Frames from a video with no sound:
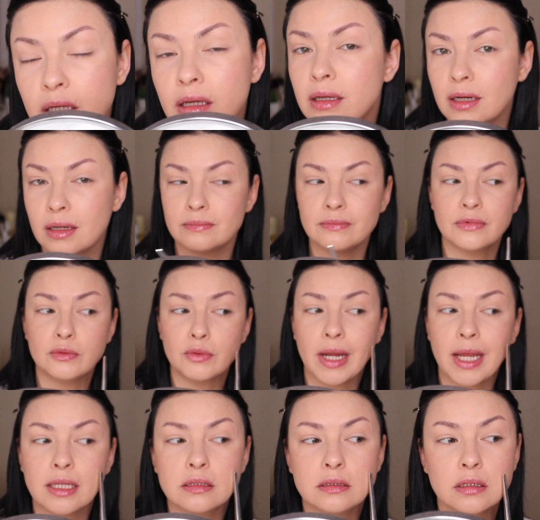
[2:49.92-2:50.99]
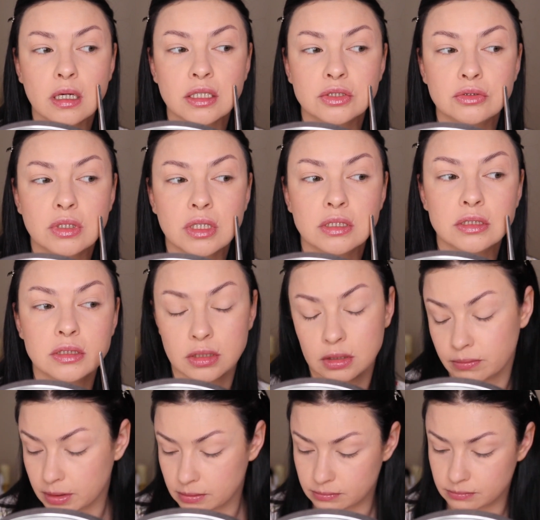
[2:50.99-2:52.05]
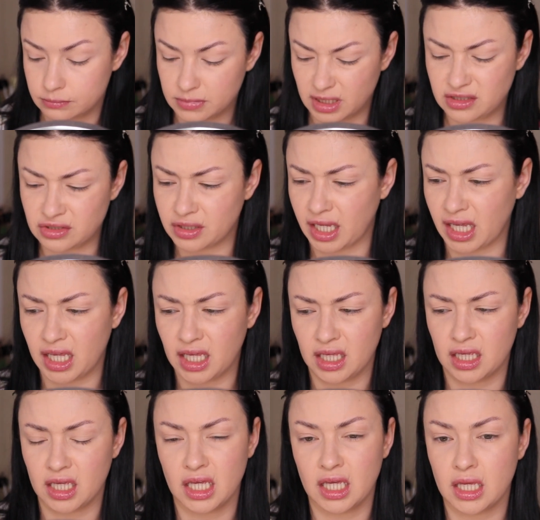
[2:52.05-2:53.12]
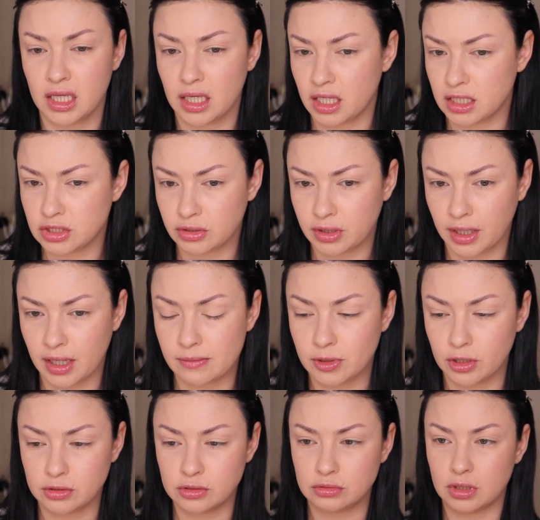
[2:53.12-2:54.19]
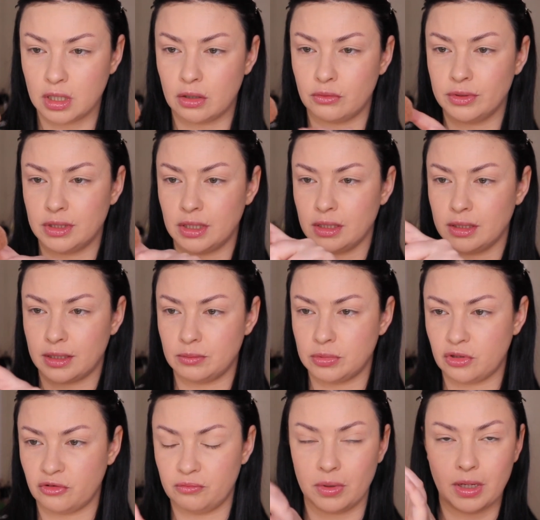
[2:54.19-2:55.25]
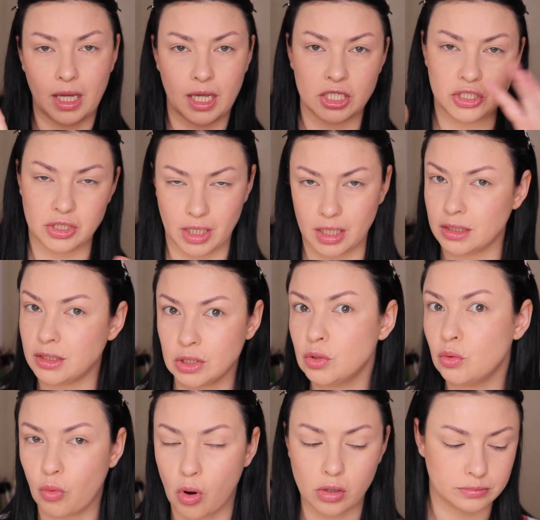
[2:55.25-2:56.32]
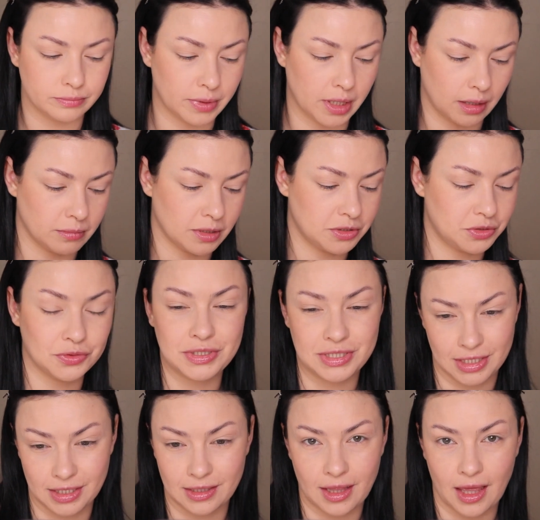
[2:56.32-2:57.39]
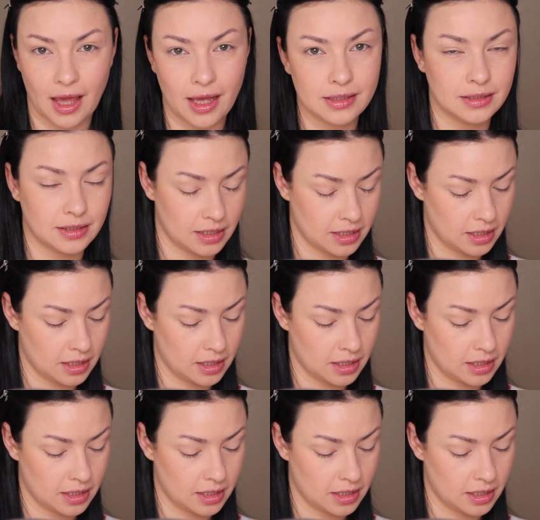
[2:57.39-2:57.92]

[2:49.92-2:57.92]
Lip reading: And I'm red, as you can see, but it's okay. It's okay. I'm going to go with a little bit of blush, and you won't be able to see that.